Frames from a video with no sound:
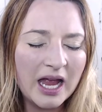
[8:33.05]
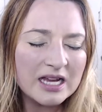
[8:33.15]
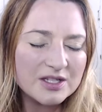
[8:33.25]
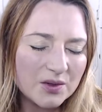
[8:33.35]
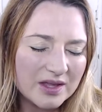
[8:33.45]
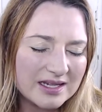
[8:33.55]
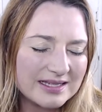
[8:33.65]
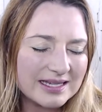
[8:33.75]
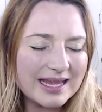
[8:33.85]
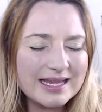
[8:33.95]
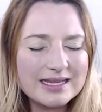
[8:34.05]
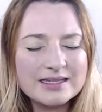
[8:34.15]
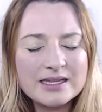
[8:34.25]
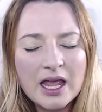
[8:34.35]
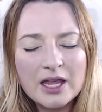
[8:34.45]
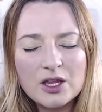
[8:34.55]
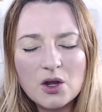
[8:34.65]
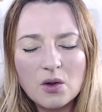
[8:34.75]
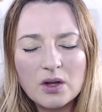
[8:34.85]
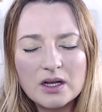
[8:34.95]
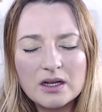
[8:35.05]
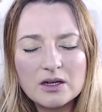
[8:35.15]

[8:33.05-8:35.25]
So this is, you know, a,